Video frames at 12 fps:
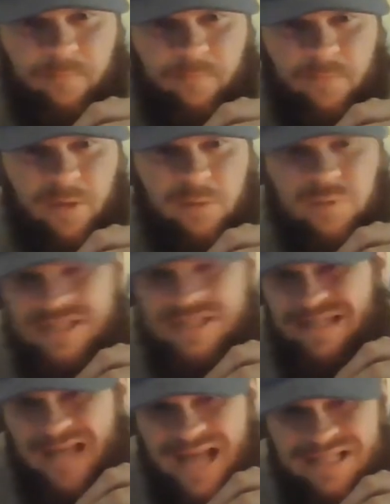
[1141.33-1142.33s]
It was
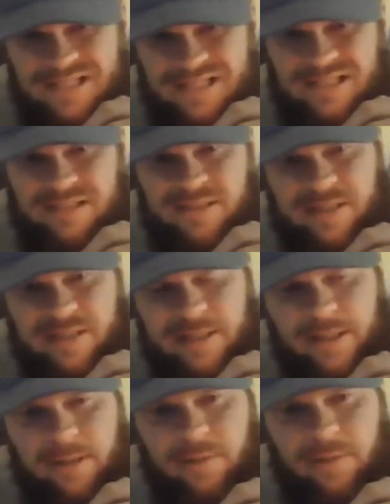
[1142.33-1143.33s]
nice to
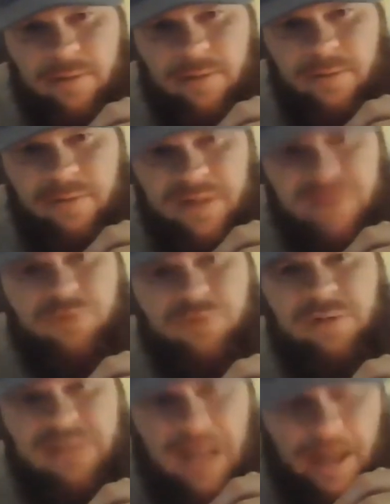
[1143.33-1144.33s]
see this
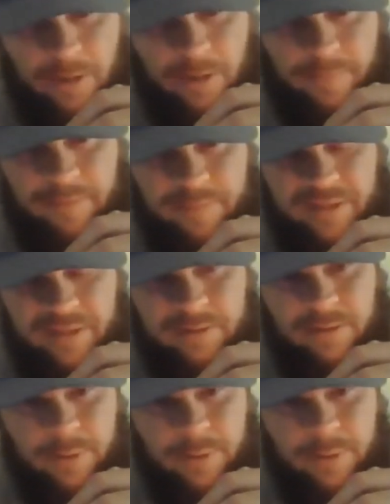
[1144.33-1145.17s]
retirement be